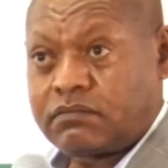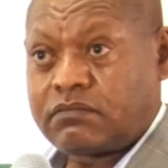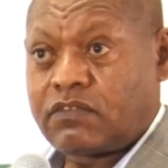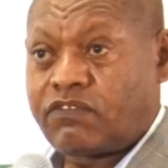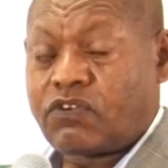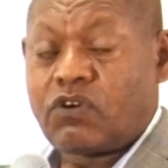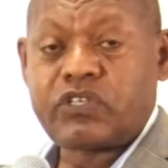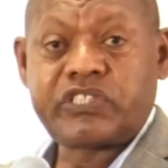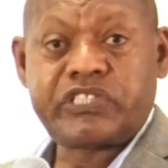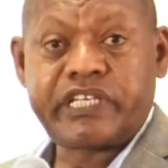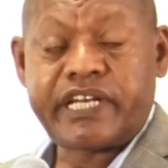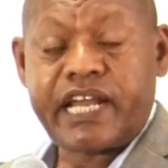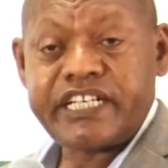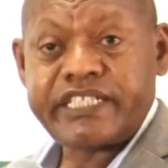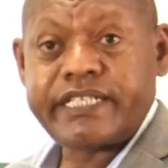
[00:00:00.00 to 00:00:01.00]
of course, the
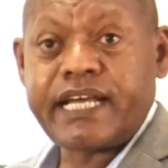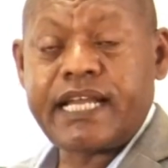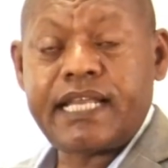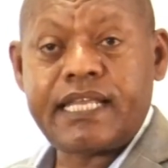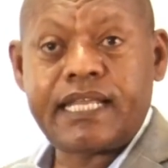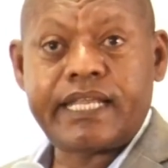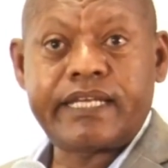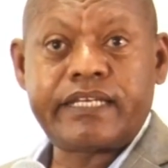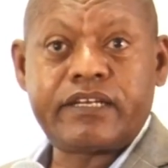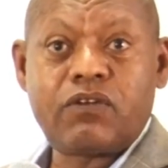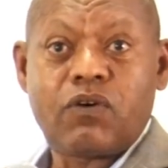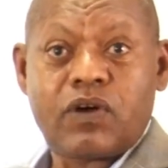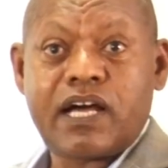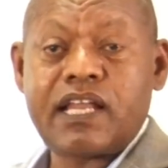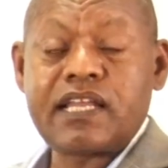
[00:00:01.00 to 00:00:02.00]
national and
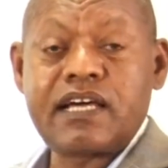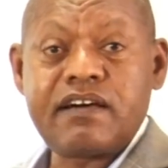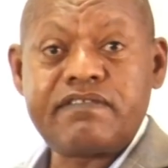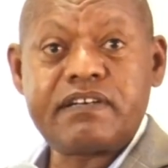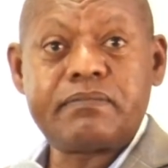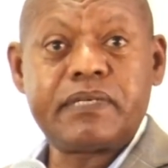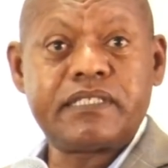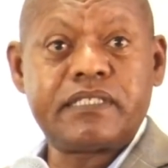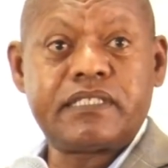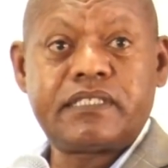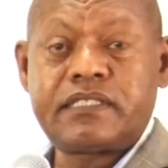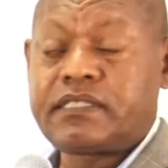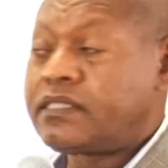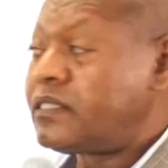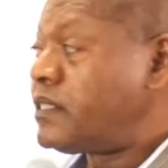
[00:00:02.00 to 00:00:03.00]
local
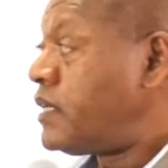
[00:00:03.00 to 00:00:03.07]
governments,